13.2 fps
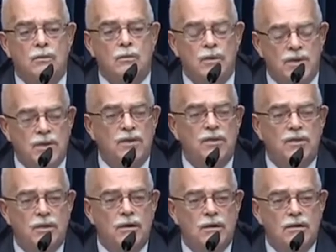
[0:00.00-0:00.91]
with
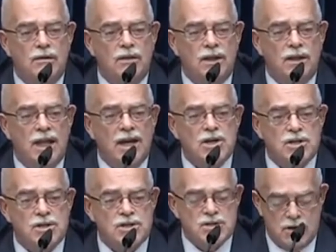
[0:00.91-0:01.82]
the
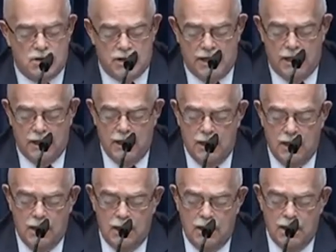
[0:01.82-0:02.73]
election starting
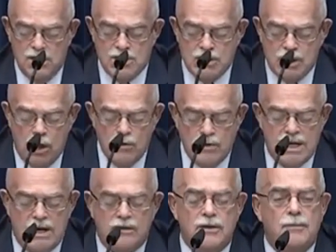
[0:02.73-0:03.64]
slowed
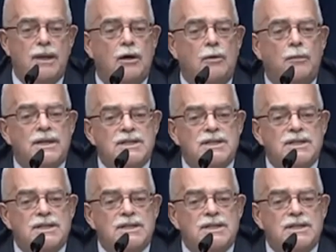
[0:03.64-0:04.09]
down the mail by